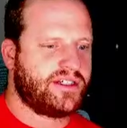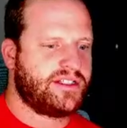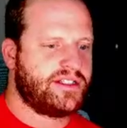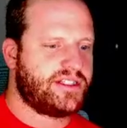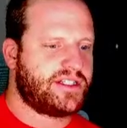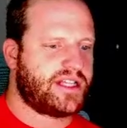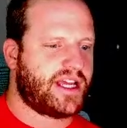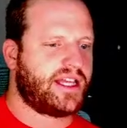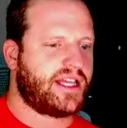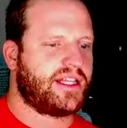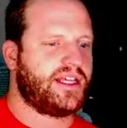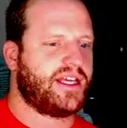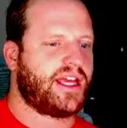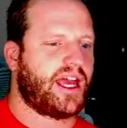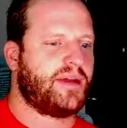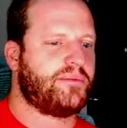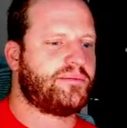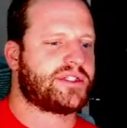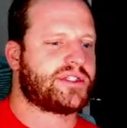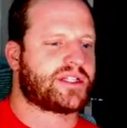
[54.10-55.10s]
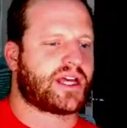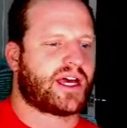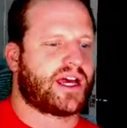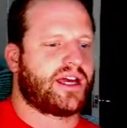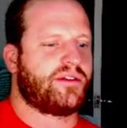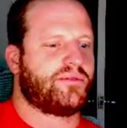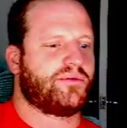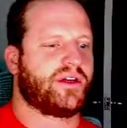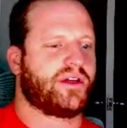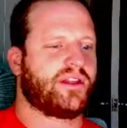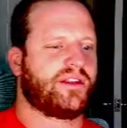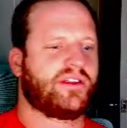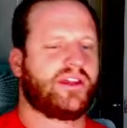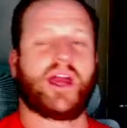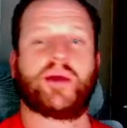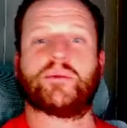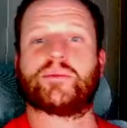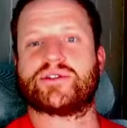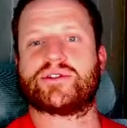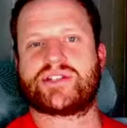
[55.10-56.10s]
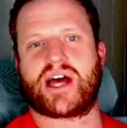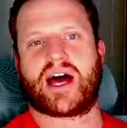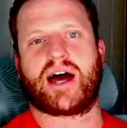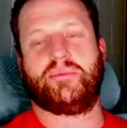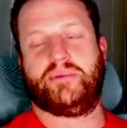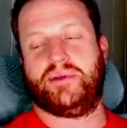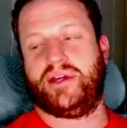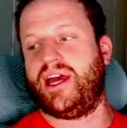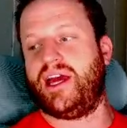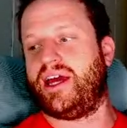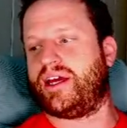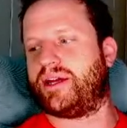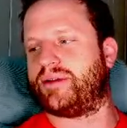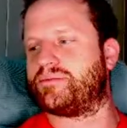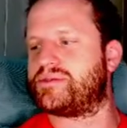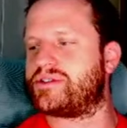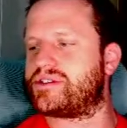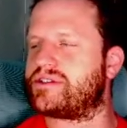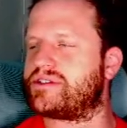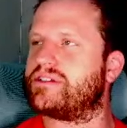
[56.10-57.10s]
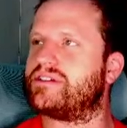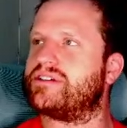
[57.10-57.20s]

Daily game design with Cabletop Games.